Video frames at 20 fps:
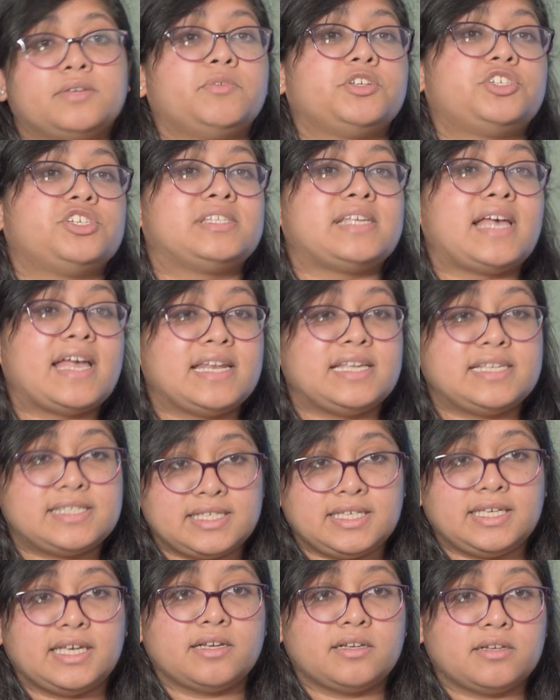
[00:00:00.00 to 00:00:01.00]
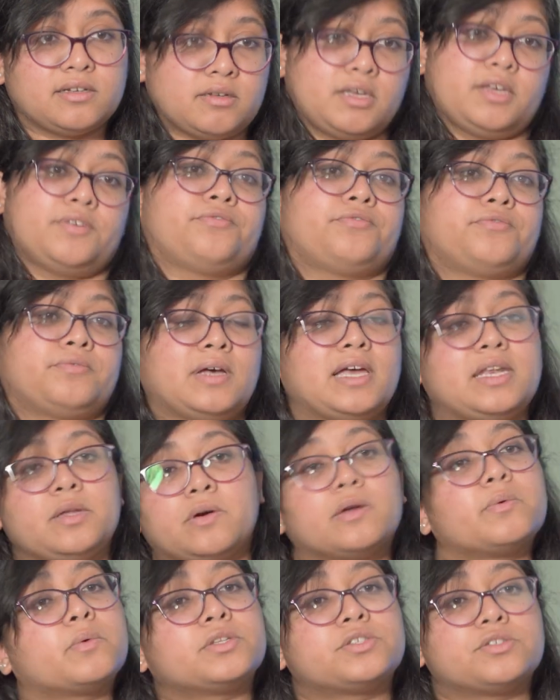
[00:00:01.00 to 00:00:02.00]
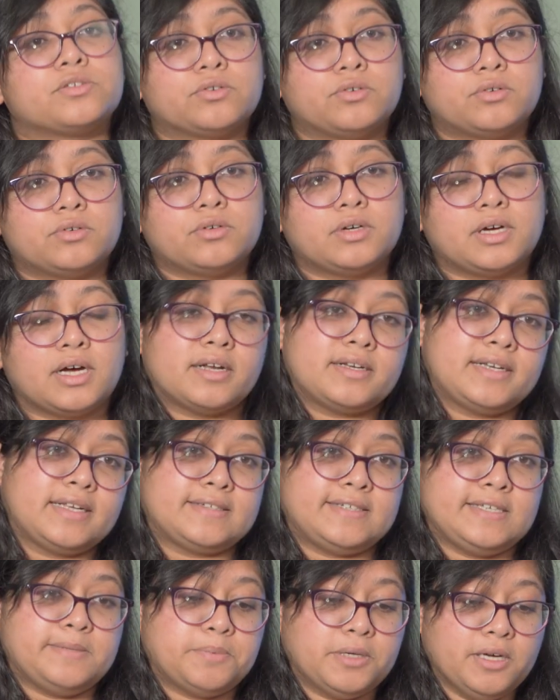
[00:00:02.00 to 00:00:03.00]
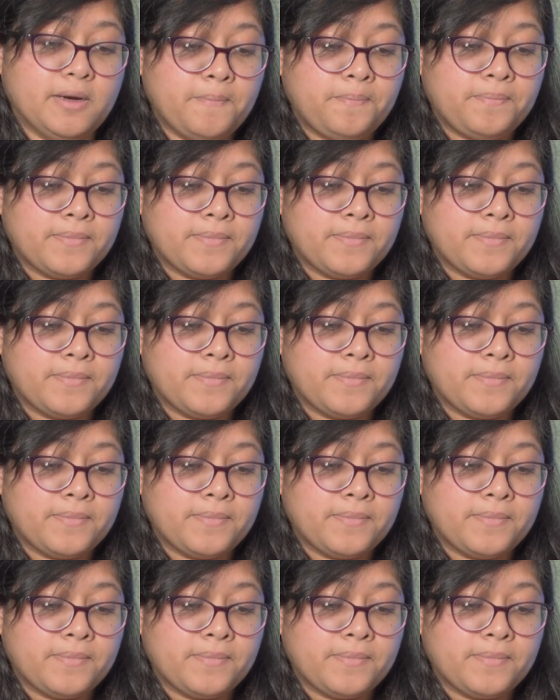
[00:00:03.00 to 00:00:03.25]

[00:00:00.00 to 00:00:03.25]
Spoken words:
which is NaCl, if anyone wants to go dig deeper.